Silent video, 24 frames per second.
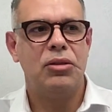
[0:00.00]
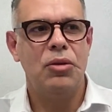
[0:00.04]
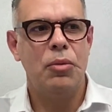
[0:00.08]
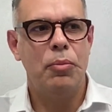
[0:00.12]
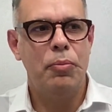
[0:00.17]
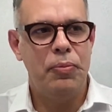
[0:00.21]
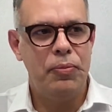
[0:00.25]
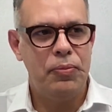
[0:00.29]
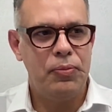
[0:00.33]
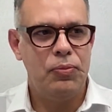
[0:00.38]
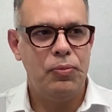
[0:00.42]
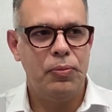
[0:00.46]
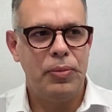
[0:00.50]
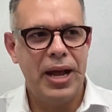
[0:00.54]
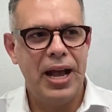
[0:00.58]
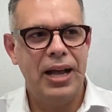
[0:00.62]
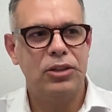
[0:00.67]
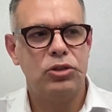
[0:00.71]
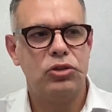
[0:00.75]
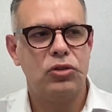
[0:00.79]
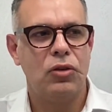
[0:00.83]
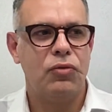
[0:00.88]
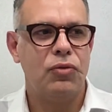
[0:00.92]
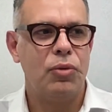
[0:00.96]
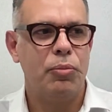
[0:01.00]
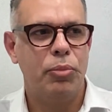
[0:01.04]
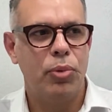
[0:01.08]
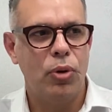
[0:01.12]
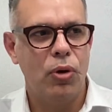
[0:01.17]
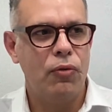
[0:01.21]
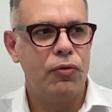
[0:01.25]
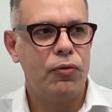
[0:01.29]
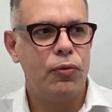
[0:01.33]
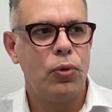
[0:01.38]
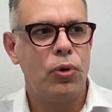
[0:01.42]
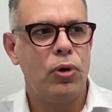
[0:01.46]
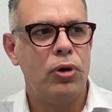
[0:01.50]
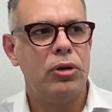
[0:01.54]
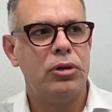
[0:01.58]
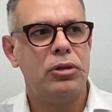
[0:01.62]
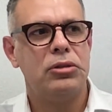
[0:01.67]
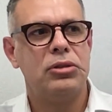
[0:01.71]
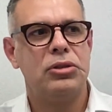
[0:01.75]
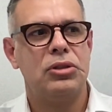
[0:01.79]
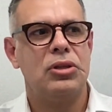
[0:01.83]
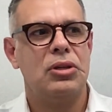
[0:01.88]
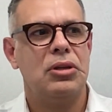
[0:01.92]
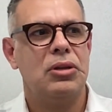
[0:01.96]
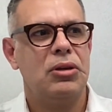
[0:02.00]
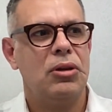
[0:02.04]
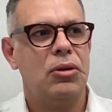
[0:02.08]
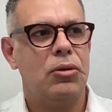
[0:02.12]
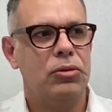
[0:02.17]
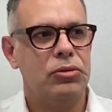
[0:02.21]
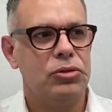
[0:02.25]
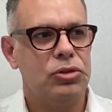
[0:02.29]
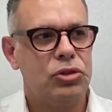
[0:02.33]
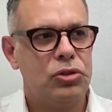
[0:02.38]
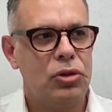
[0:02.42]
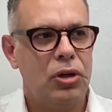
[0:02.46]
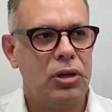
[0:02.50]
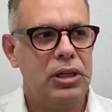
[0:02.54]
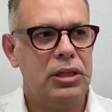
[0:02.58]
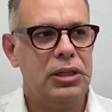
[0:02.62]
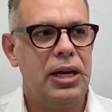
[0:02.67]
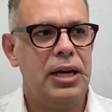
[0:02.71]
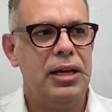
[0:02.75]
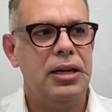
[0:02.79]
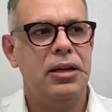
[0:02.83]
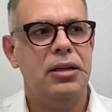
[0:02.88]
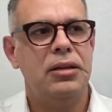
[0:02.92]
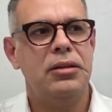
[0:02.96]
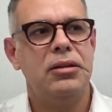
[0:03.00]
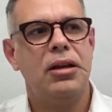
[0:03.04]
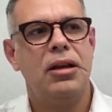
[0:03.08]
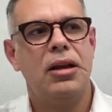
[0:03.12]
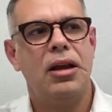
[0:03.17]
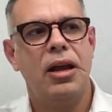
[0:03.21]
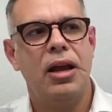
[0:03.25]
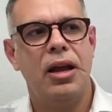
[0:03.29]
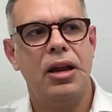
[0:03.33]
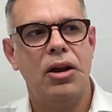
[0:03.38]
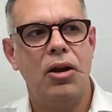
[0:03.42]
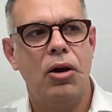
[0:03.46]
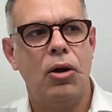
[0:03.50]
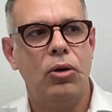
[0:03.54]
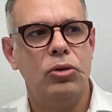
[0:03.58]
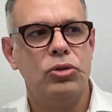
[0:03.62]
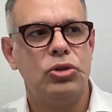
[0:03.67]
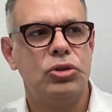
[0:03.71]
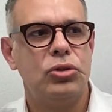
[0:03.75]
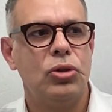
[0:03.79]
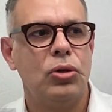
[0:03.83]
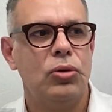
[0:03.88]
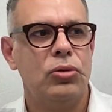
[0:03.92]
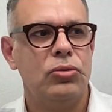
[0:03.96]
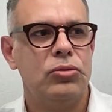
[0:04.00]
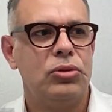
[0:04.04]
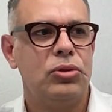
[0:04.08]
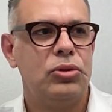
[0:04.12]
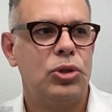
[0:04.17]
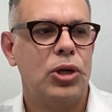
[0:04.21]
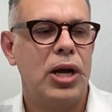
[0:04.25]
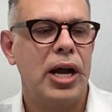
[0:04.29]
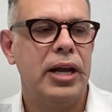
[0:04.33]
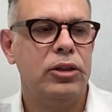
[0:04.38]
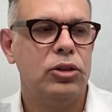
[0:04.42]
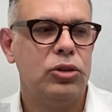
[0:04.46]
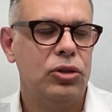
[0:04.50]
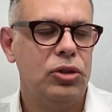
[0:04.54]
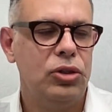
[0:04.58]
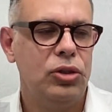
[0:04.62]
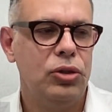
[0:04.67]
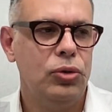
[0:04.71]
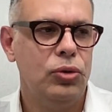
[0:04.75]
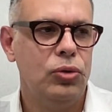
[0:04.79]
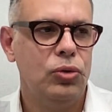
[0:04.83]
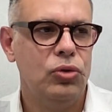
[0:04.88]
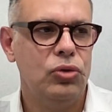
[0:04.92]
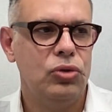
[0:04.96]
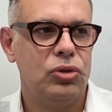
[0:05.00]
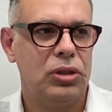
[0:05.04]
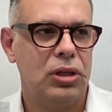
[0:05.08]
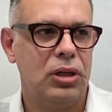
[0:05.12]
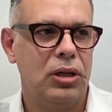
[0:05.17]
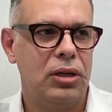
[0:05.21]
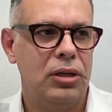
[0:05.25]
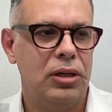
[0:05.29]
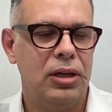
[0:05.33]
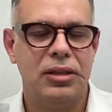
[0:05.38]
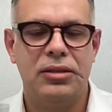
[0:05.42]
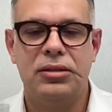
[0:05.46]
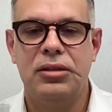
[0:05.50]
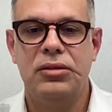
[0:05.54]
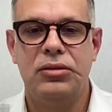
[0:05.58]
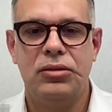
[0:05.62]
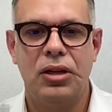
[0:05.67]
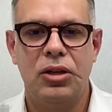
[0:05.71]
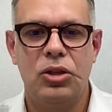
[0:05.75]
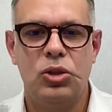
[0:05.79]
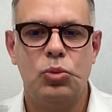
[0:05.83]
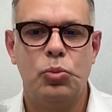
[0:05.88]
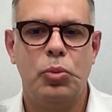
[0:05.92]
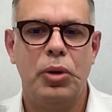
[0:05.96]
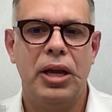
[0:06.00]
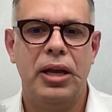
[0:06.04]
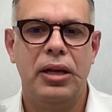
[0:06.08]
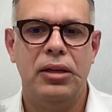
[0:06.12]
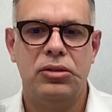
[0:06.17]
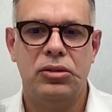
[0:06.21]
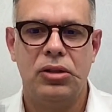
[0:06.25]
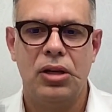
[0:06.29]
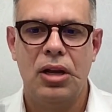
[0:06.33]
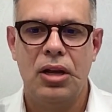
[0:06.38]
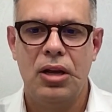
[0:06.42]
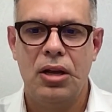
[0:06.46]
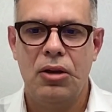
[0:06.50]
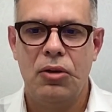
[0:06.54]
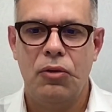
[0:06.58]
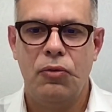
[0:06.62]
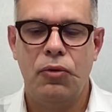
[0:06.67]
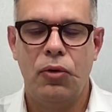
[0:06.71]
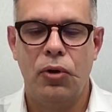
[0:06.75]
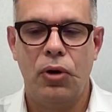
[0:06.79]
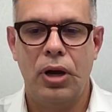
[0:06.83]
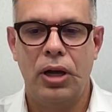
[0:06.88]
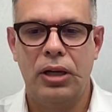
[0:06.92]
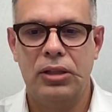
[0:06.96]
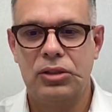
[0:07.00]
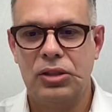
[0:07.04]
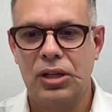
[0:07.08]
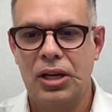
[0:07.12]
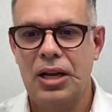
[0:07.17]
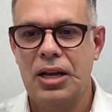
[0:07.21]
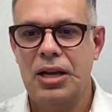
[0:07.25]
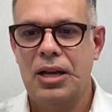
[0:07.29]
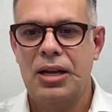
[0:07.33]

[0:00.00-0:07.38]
the best of both worlds, consolidating, and also trying to use an existing space for us.